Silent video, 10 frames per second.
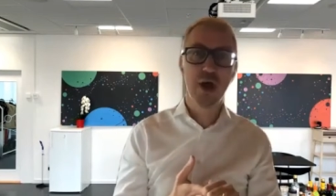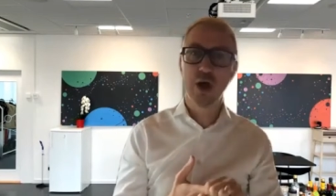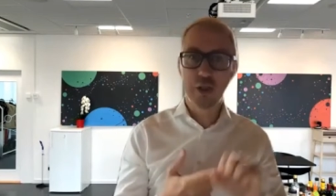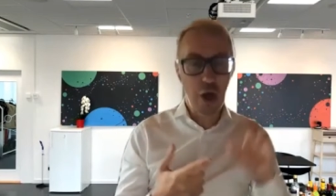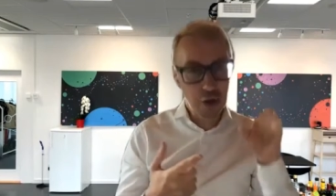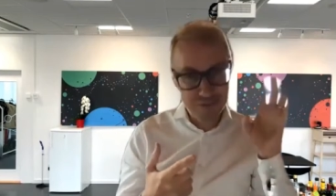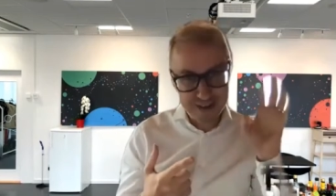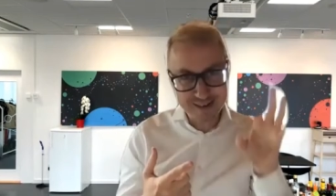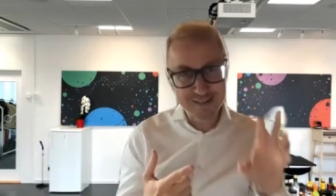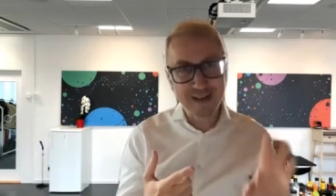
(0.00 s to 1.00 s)
a lot of
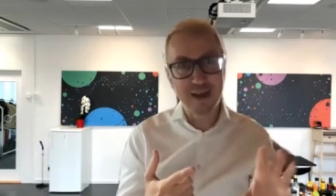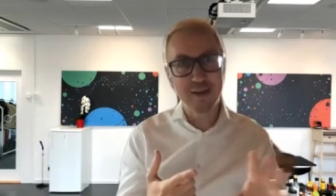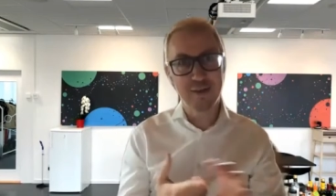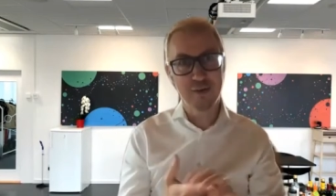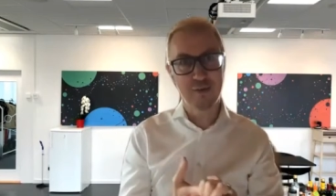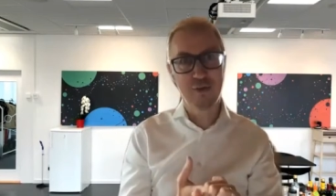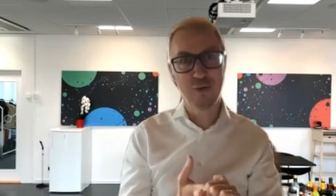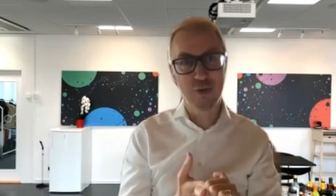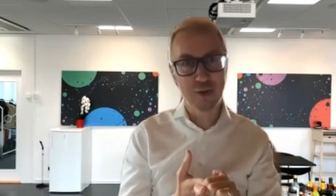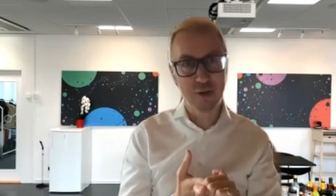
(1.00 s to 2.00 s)
data scientists
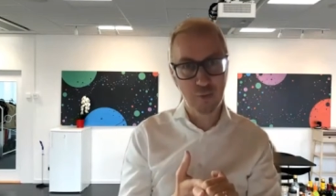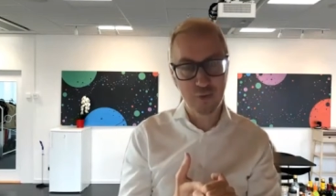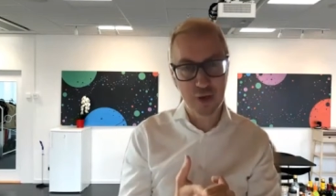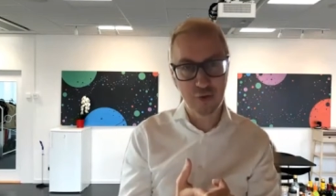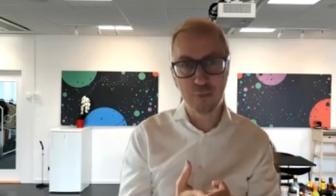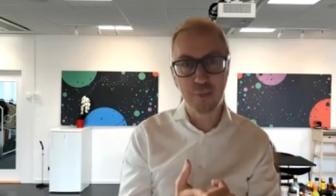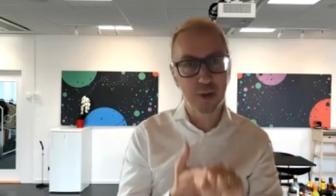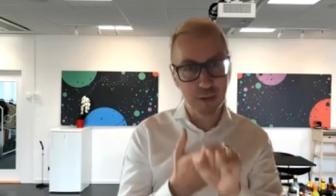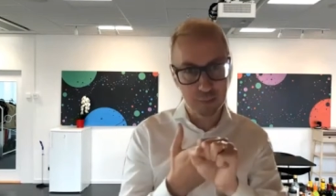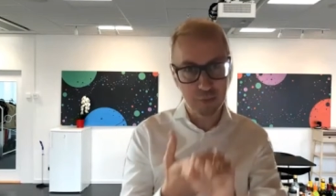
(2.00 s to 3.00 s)
using Neo4j to
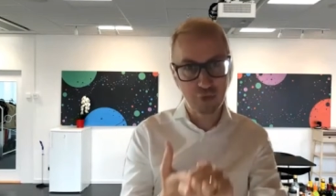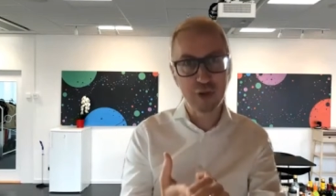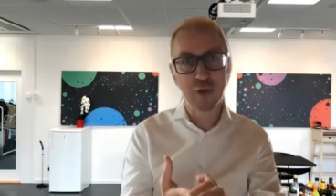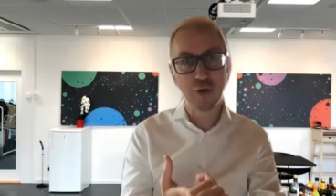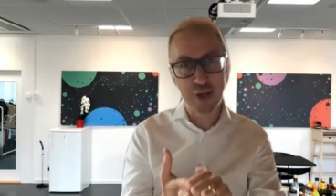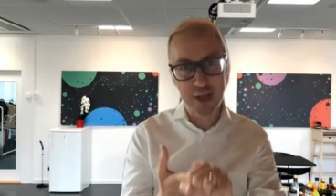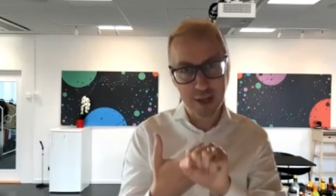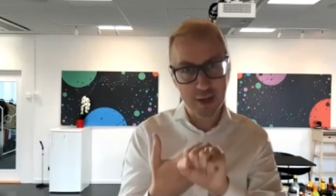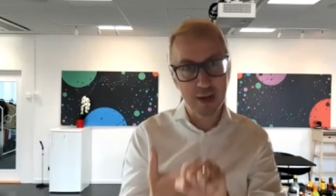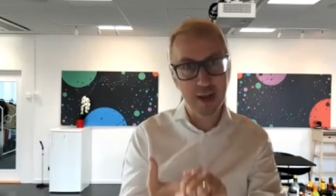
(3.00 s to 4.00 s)
build machine learning
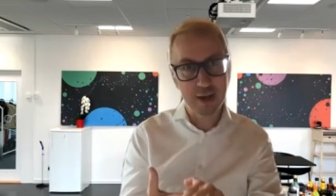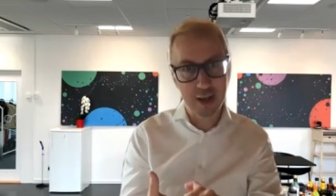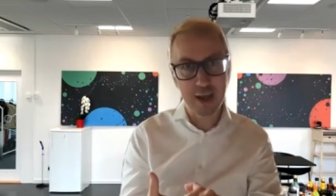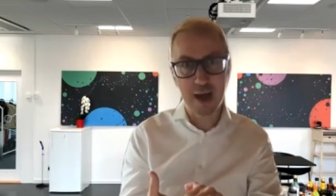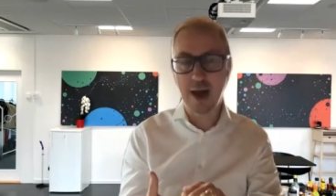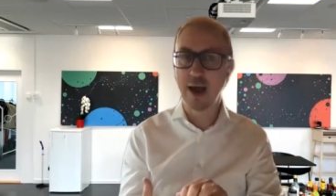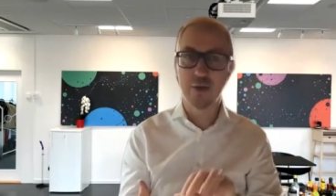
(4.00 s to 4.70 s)
and AI.